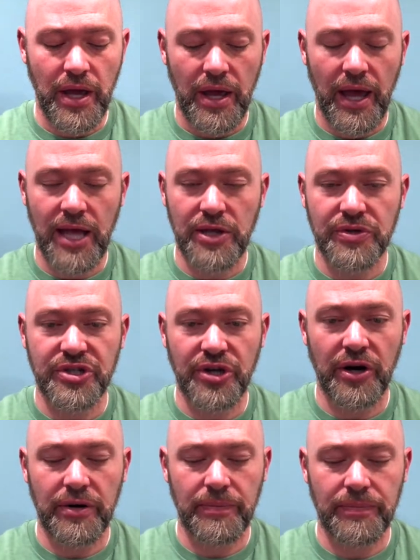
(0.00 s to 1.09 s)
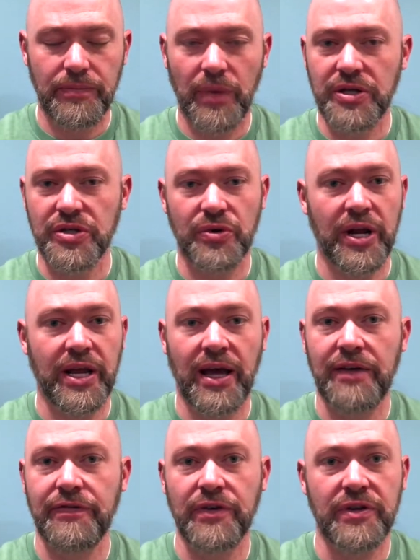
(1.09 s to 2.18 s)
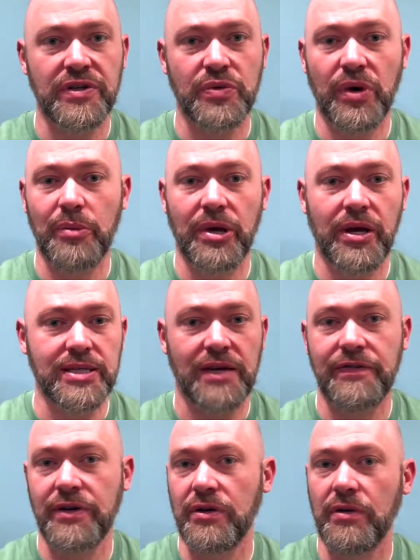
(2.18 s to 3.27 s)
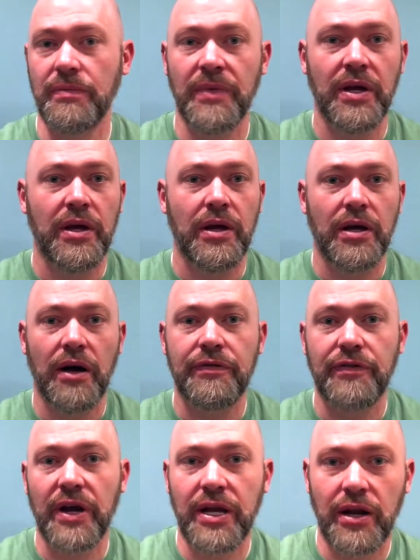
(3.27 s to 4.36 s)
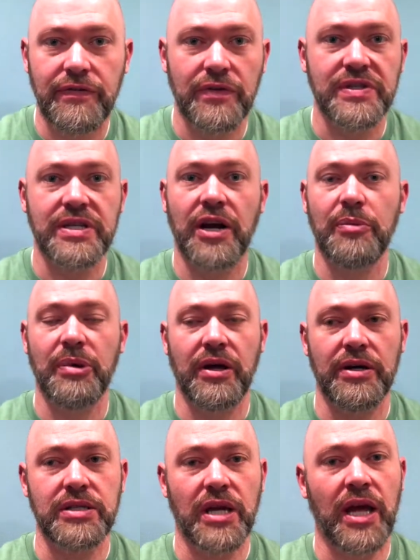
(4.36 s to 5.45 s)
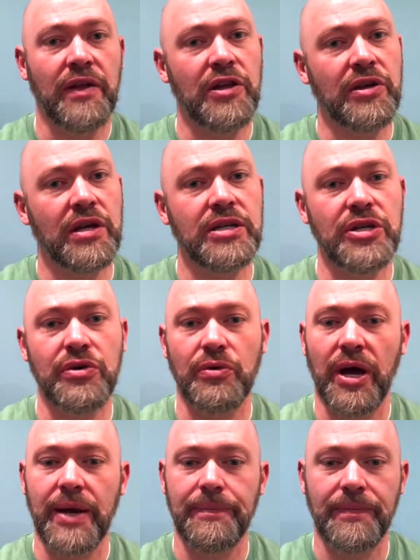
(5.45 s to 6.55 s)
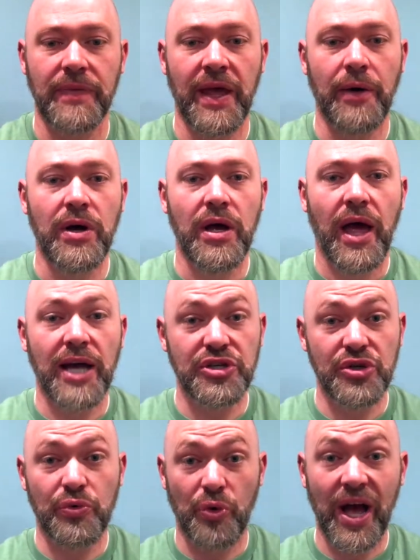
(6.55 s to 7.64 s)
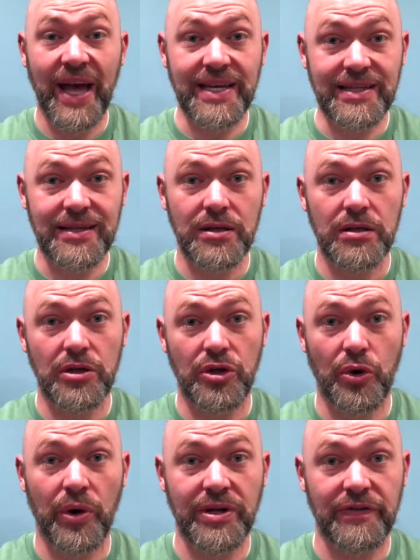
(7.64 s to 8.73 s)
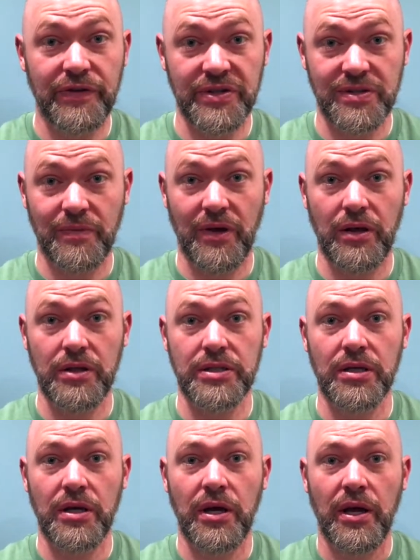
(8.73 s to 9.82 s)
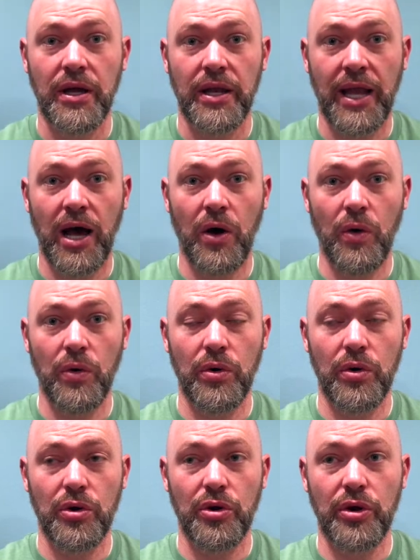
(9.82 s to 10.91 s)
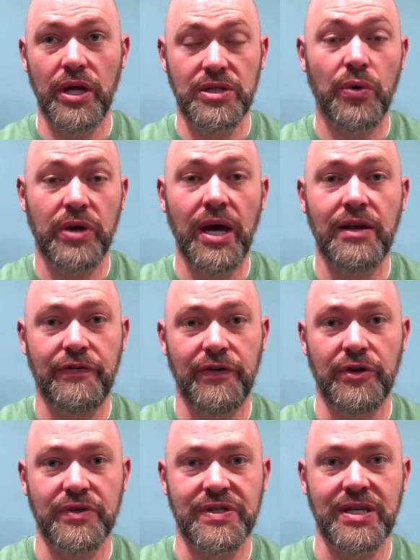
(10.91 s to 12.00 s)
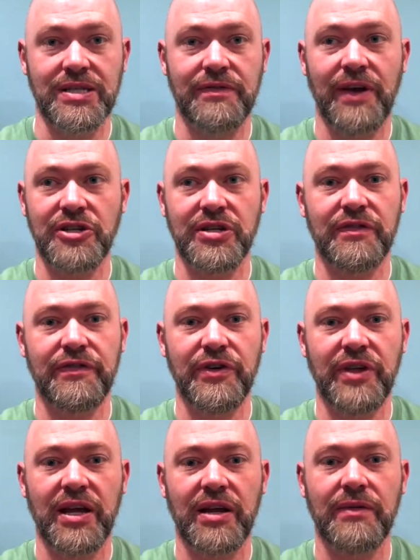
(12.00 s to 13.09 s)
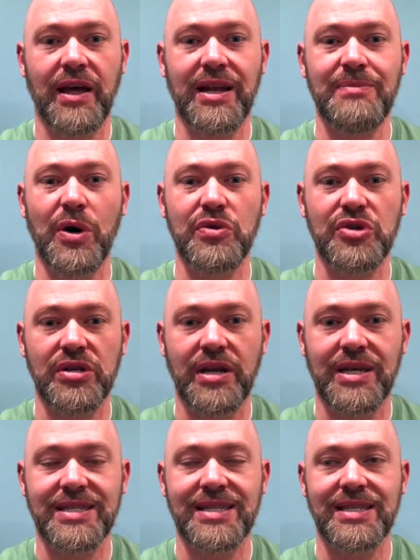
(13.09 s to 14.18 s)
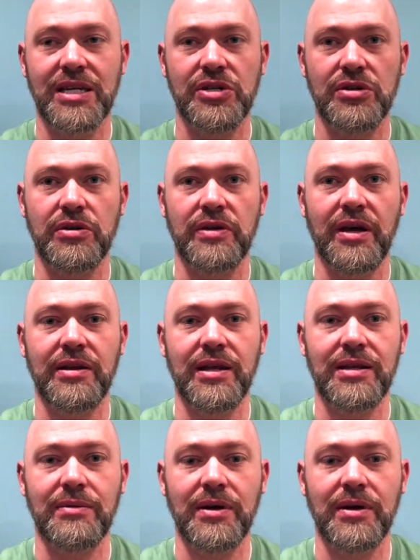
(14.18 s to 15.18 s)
And you start by just writing, I feel this way because I feel afraid, I feel scared because, and then you continue to write. Now, as you write, you're going to feel some things. Now, it's okay to feel those things. In fact, you're going to feel that emotion, that sensation, or that